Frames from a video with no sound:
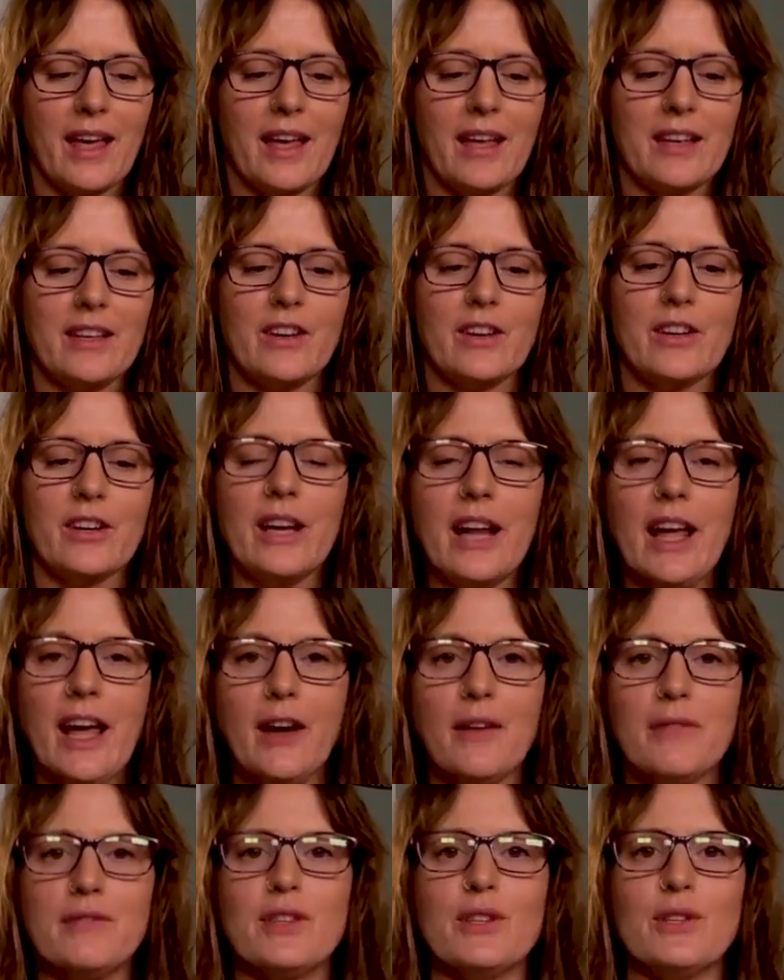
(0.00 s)
you're going to
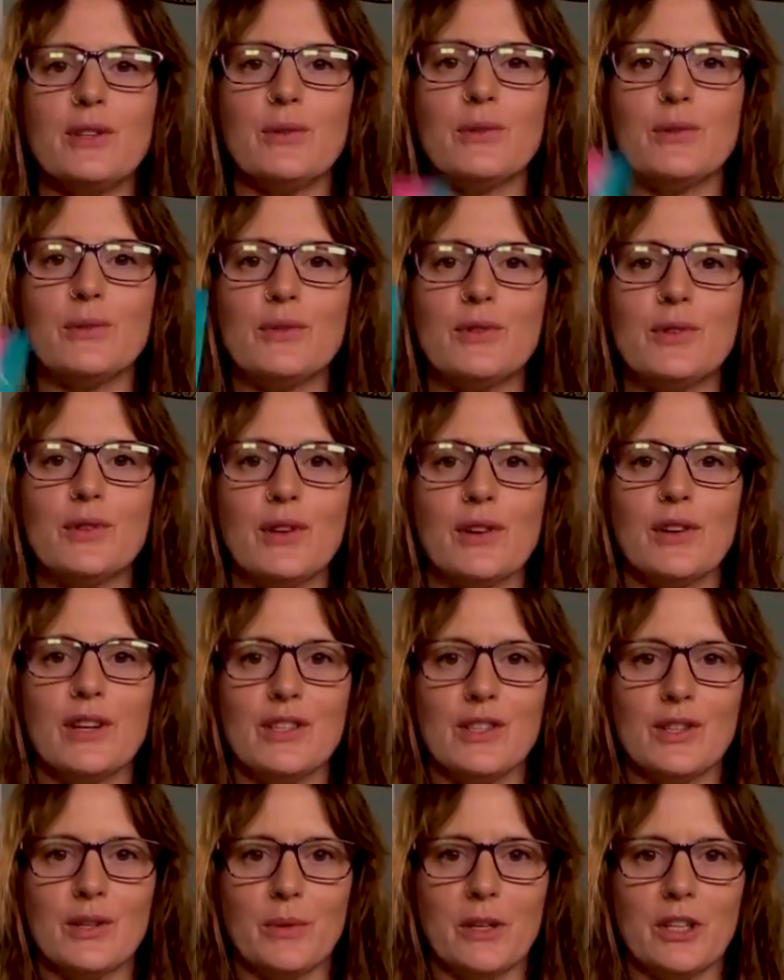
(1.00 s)
have to use your
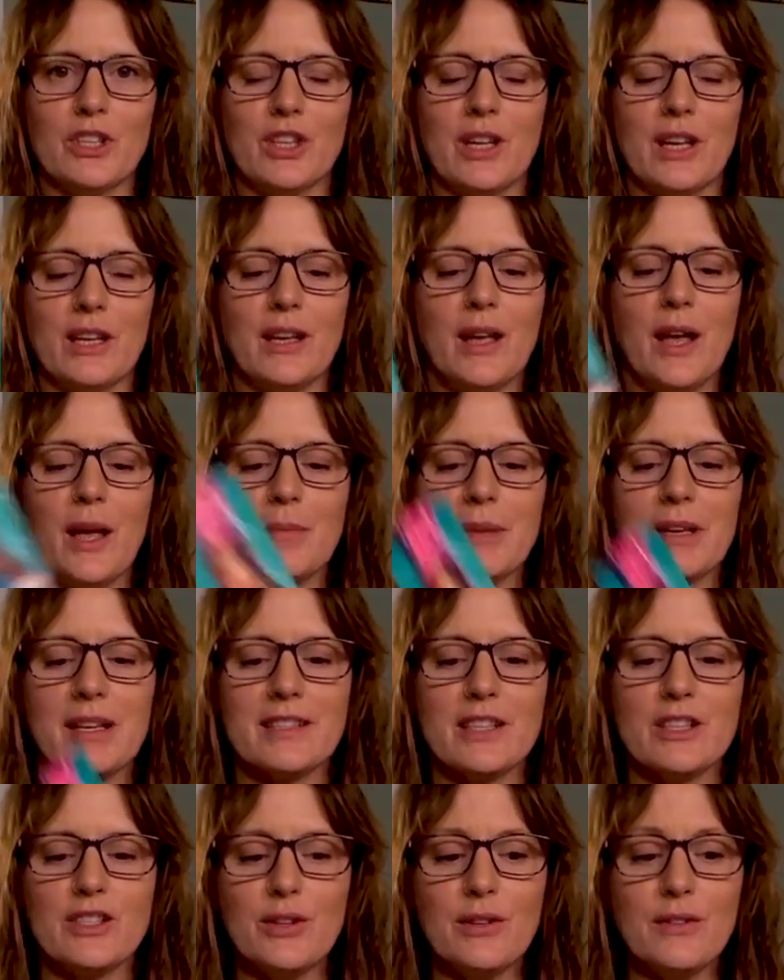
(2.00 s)
intuition,
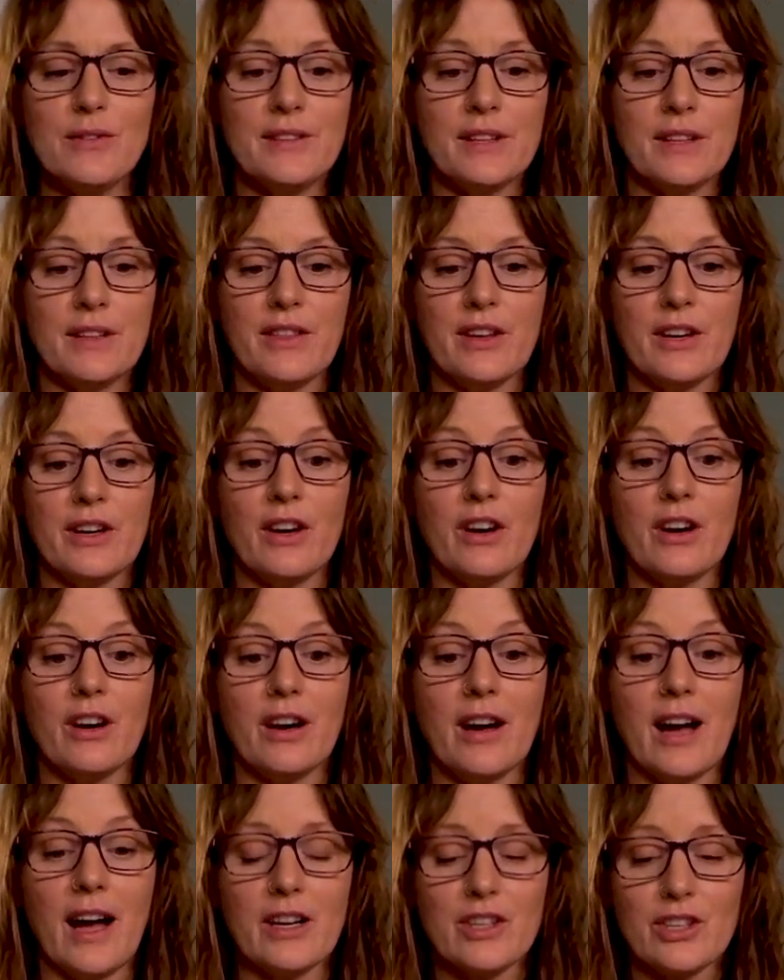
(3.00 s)
because I do feel that there
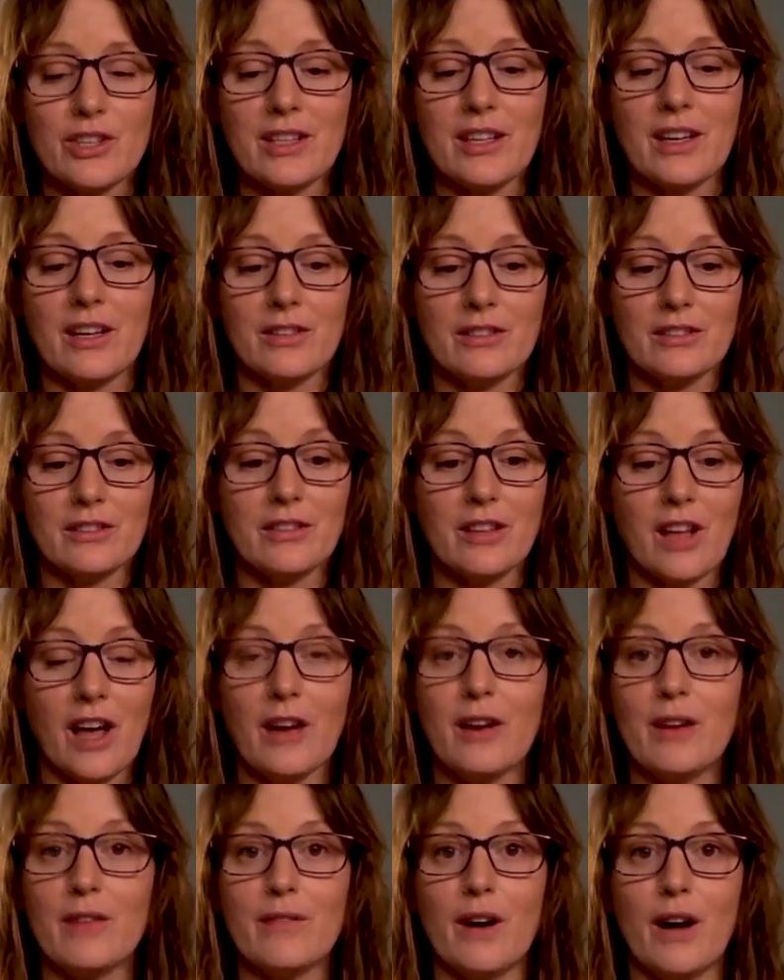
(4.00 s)
are actually a
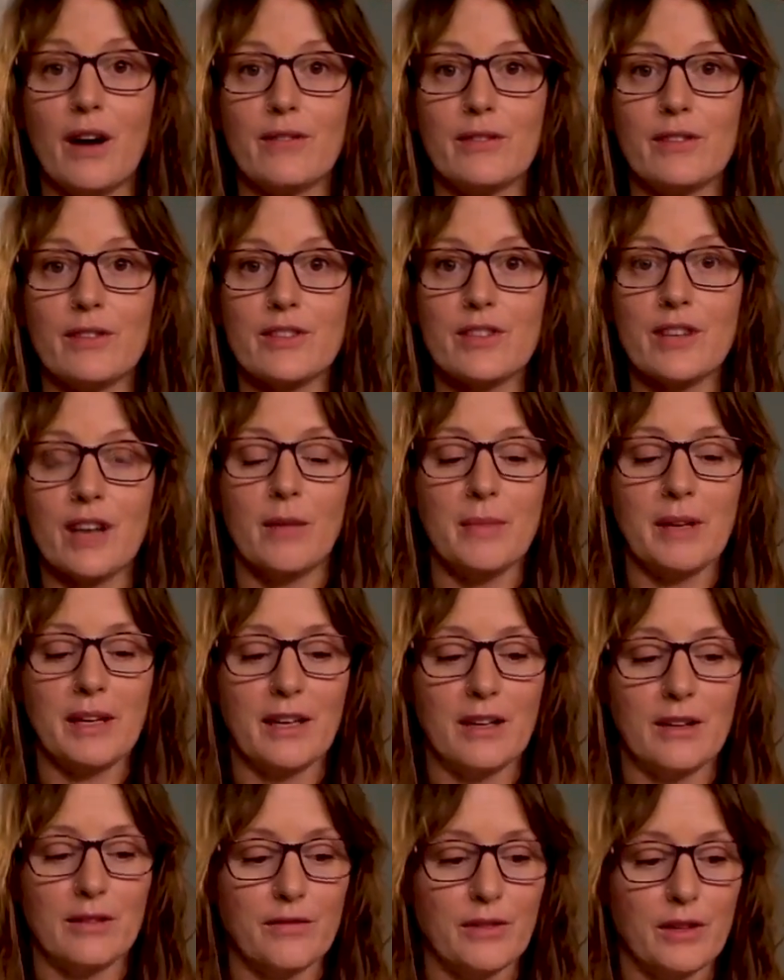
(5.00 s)
lot of offers coming
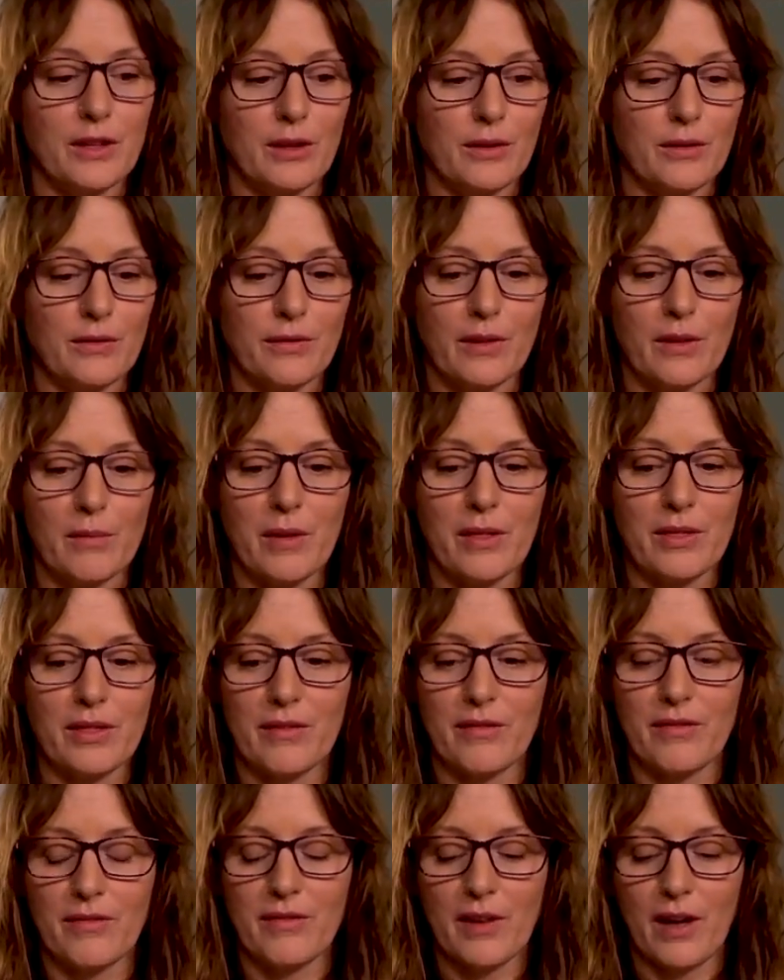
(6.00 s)
in for you for the month
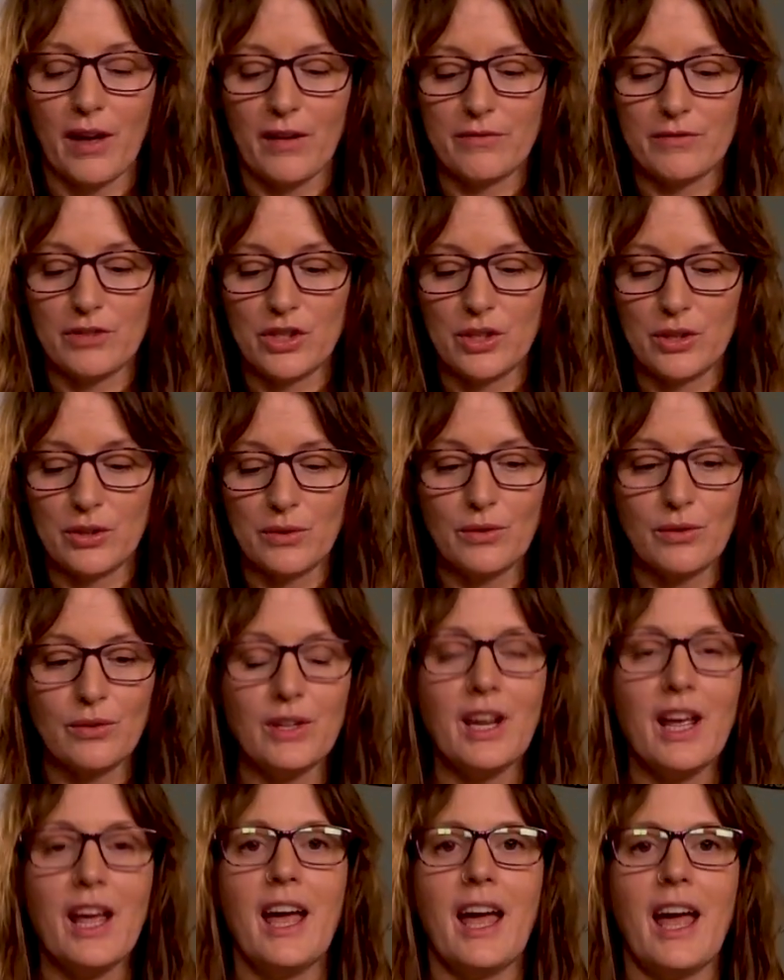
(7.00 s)
of
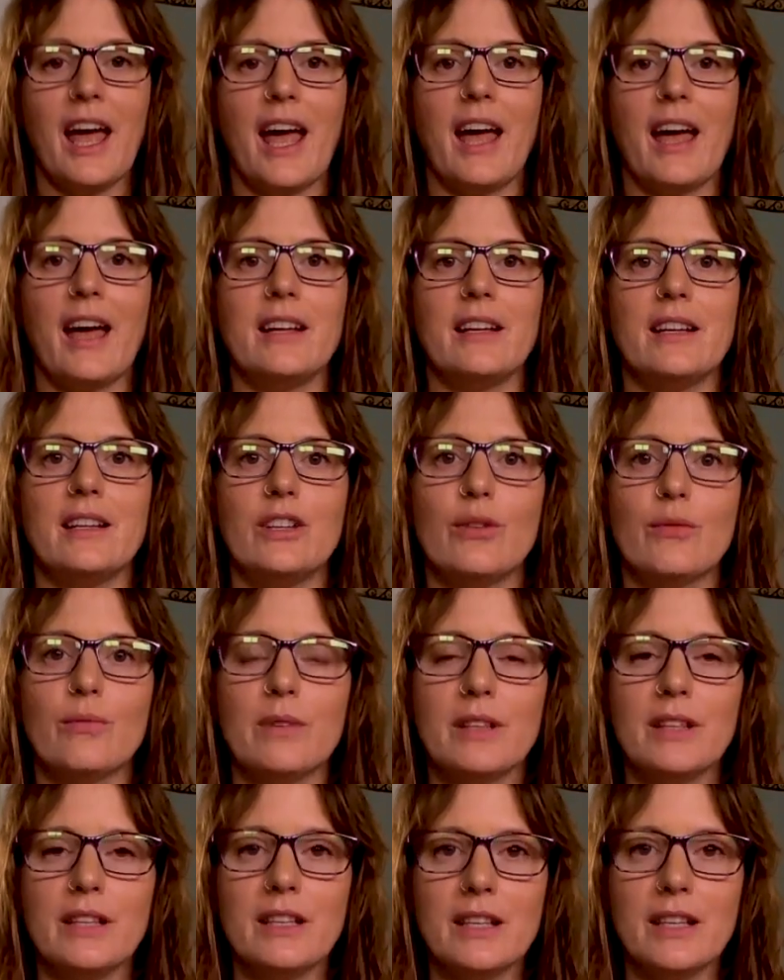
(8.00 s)
June, and you're
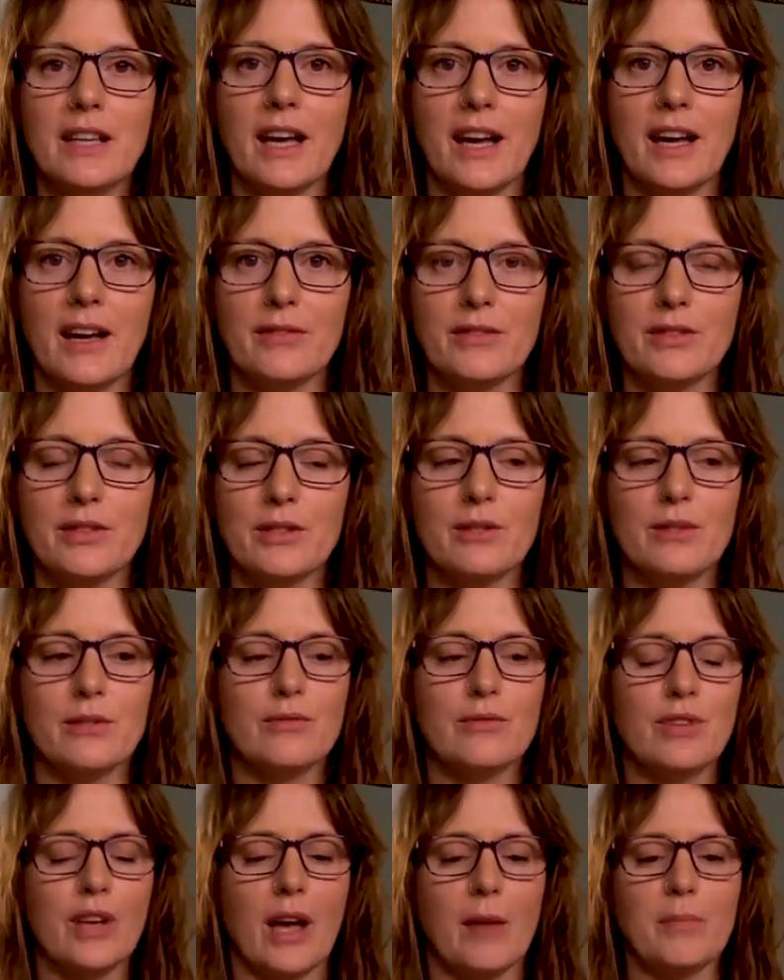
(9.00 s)
really going to have
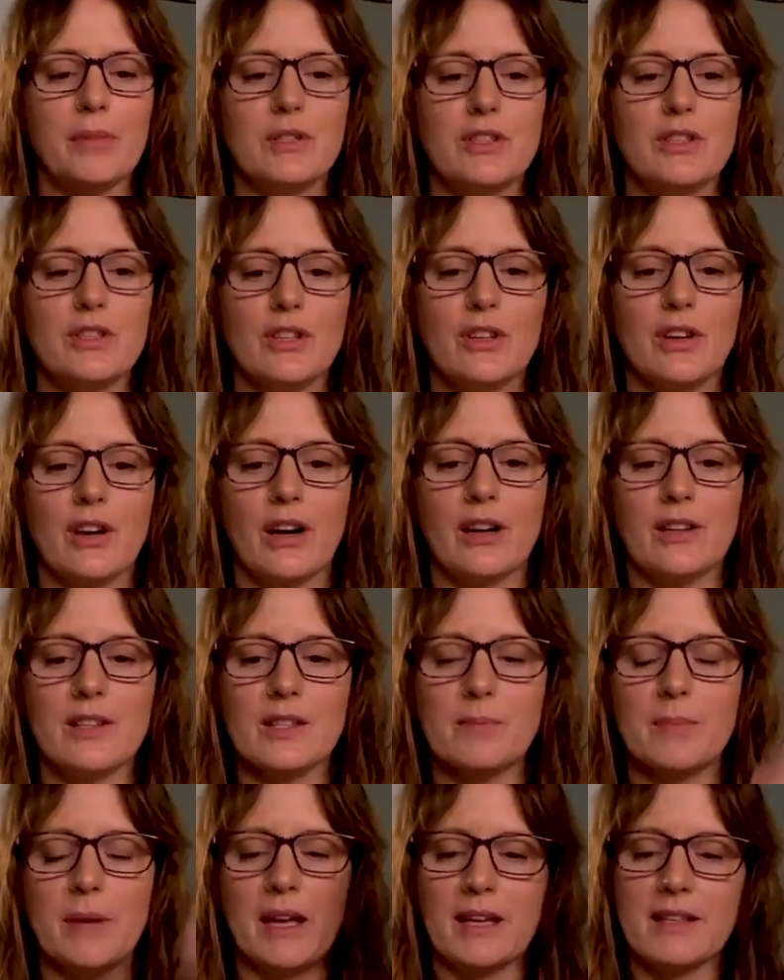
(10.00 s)
to tap into your heart
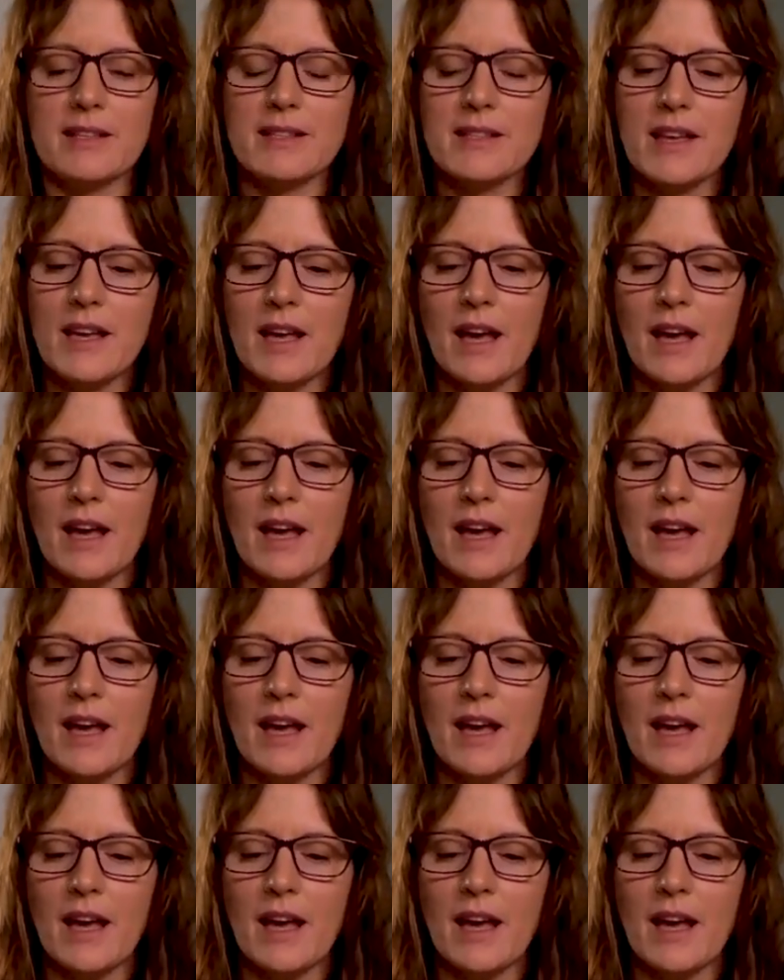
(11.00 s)
space,